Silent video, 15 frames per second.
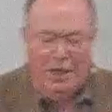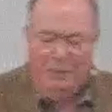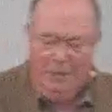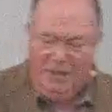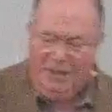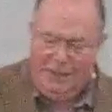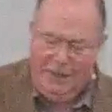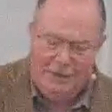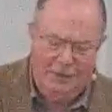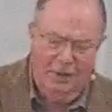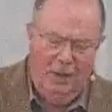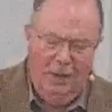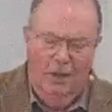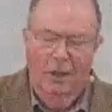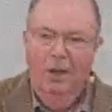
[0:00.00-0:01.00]
up and he
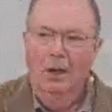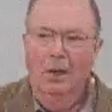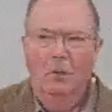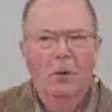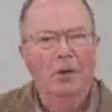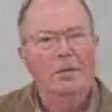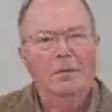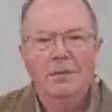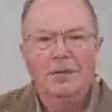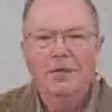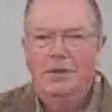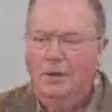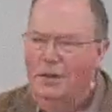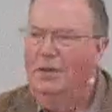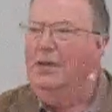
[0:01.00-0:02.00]
says, Well,
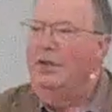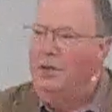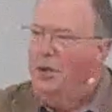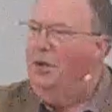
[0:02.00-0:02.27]
shouldn't,